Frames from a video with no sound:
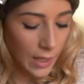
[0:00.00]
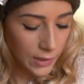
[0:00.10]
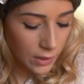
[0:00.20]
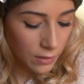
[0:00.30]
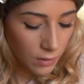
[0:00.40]
I
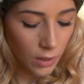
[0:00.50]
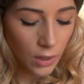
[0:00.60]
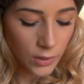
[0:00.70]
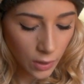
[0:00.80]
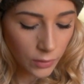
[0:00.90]

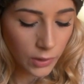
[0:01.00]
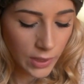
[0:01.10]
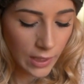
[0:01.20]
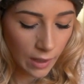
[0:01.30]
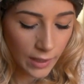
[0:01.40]
don't
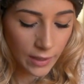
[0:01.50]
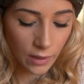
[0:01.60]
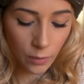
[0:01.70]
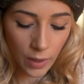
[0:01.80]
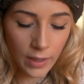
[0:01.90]
usually
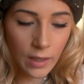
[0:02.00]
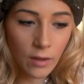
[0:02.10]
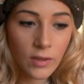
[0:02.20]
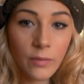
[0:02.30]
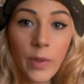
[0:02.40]
like quite a
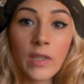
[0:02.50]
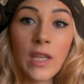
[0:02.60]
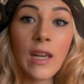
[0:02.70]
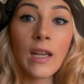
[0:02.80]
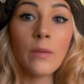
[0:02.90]
lot of blush.
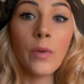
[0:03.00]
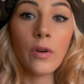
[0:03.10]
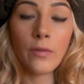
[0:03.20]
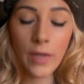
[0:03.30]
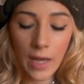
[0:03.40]
I like
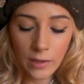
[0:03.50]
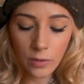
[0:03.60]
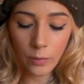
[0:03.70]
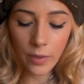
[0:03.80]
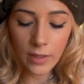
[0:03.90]
more of a
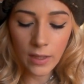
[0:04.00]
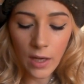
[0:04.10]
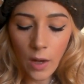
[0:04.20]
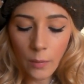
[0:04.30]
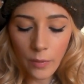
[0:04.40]
natural brush,
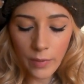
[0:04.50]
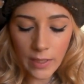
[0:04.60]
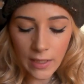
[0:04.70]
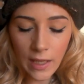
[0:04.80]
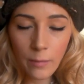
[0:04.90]
but
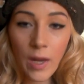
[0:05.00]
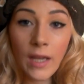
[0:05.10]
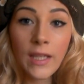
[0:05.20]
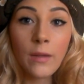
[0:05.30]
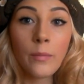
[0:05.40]
recently I'm
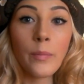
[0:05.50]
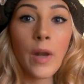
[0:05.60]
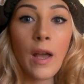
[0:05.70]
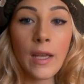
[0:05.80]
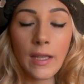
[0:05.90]
liking
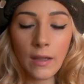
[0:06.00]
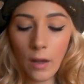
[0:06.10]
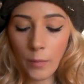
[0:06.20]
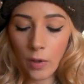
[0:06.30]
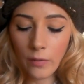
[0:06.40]
applying
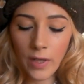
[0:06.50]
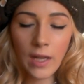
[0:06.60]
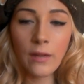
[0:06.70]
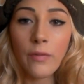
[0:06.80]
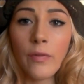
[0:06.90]
more of a
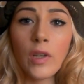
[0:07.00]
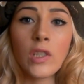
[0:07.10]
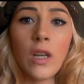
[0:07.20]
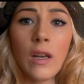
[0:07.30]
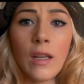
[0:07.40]
kind of
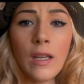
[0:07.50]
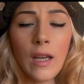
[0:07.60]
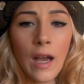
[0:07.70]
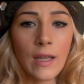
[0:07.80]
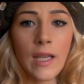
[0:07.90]
flush colour
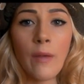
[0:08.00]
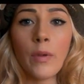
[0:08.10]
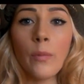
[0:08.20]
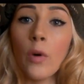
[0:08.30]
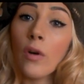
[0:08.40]
and
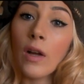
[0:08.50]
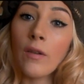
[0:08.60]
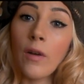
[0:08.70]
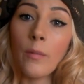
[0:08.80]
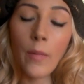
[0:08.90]
having more
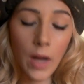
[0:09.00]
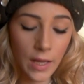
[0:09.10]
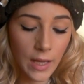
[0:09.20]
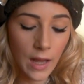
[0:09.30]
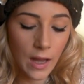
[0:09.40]
colour on
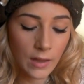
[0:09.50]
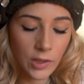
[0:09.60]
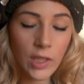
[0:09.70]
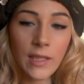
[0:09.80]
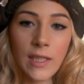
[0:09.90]
my
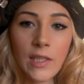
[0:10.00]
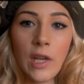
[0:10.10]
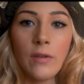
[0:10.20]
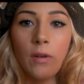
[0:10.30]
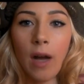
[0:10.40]
cheeks in general.